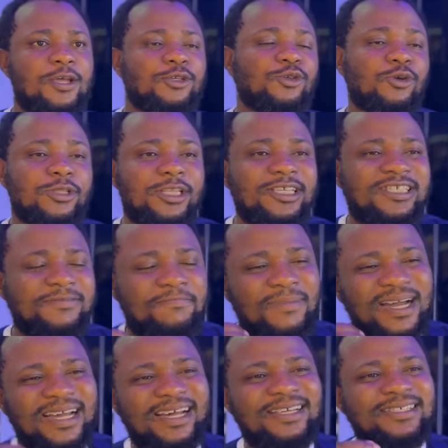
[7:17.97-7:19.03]
So this
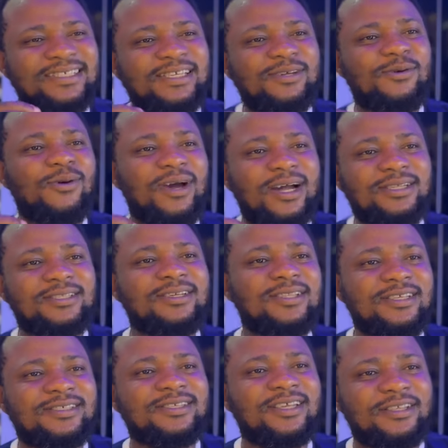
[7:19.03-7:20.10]
man
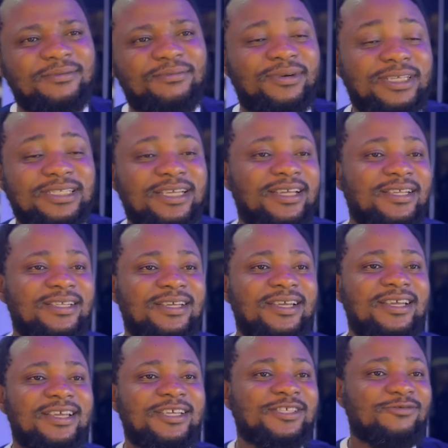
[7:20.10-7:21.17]
single-handedly celebrated
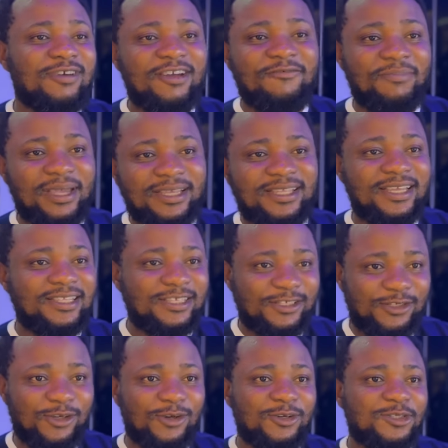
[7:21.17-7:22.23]
his wife's birthday in his
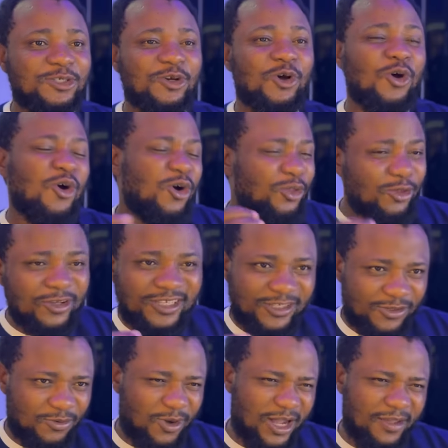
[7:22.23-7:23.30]
church, honored
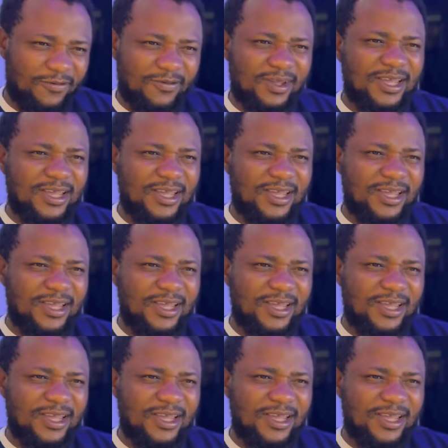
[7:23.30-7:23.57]
his wife,